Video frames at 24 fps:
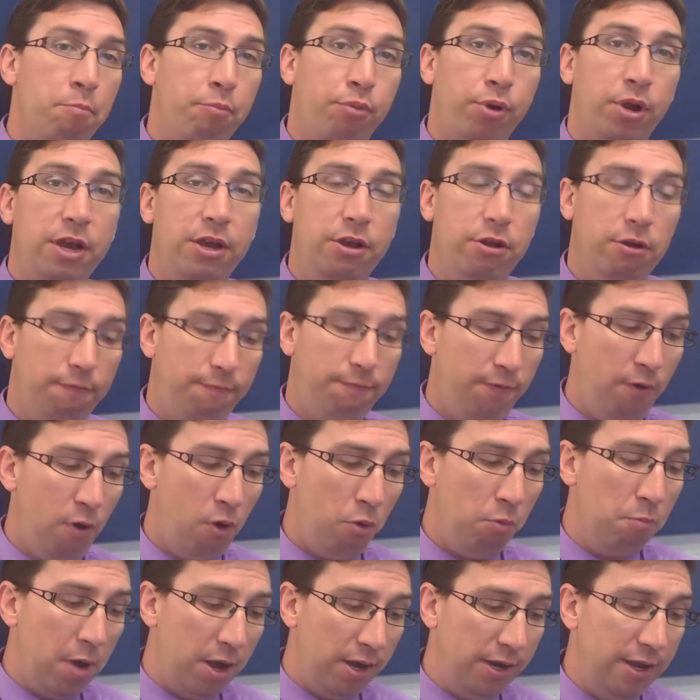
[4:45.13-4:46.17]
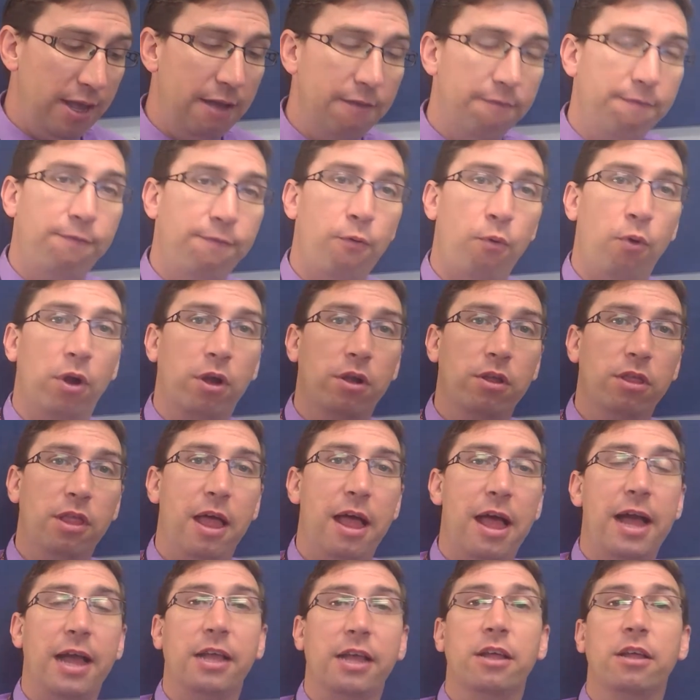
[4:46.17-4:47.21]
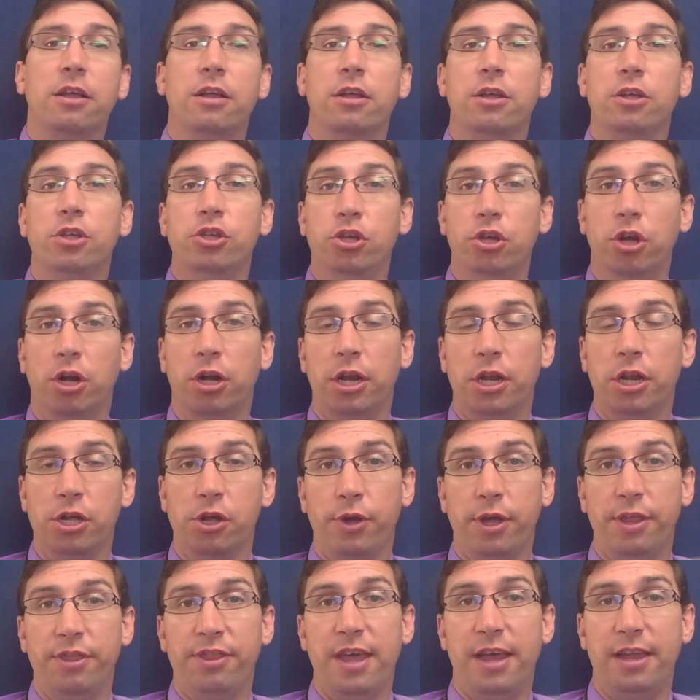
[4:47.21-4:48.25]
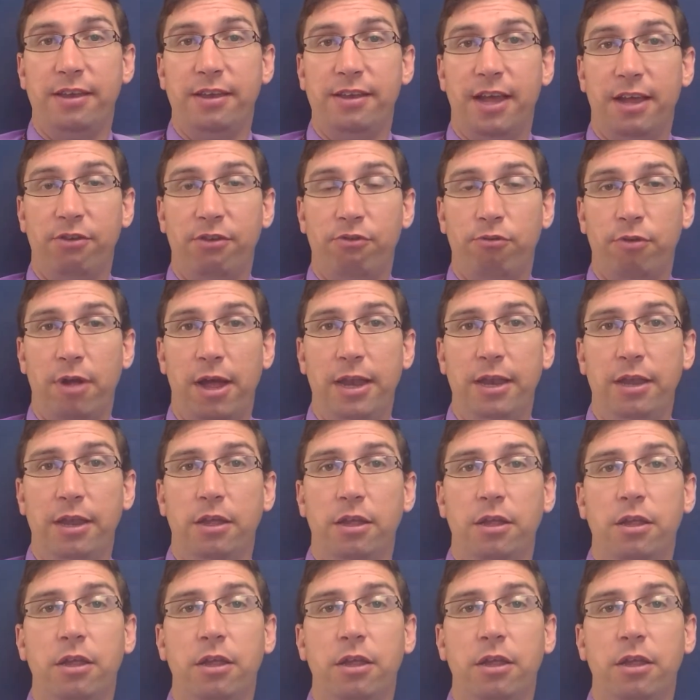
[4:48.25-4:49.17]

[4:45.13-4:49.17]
Put into your phone Monday at 4 o'clock. You're going to go get that test read.